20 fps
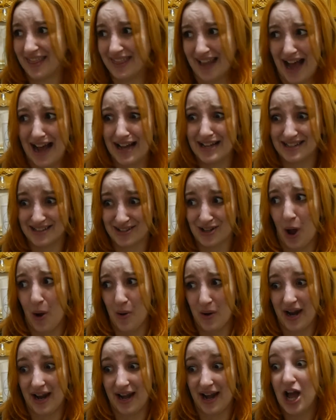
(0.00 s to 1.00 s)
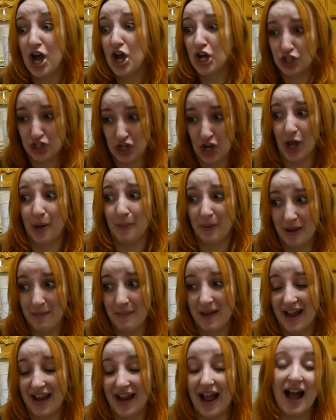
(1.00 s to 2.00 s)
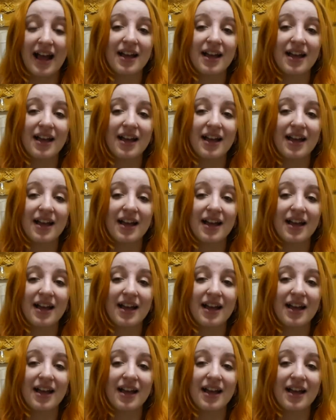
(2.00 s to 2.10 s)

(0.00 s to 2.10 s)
That is going to be me.